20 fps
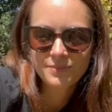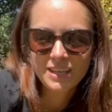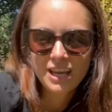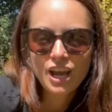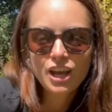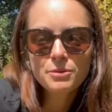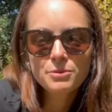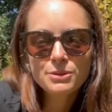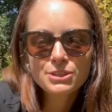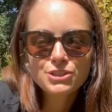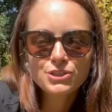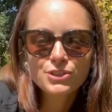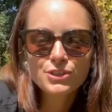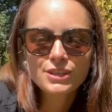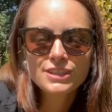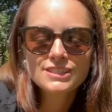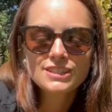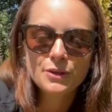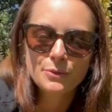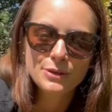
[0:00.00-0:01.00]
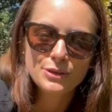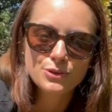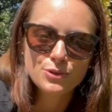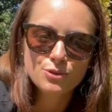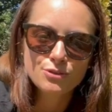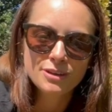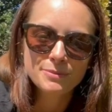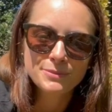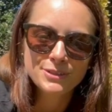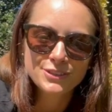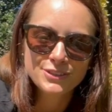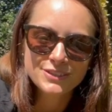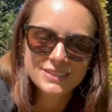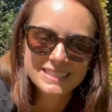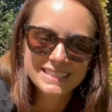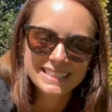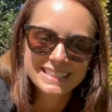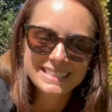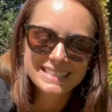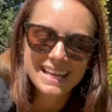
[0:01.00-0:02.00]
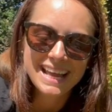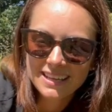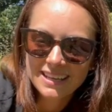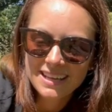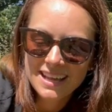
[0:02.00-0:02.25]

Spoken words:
I hope you enjoy sowing your green manure seeds,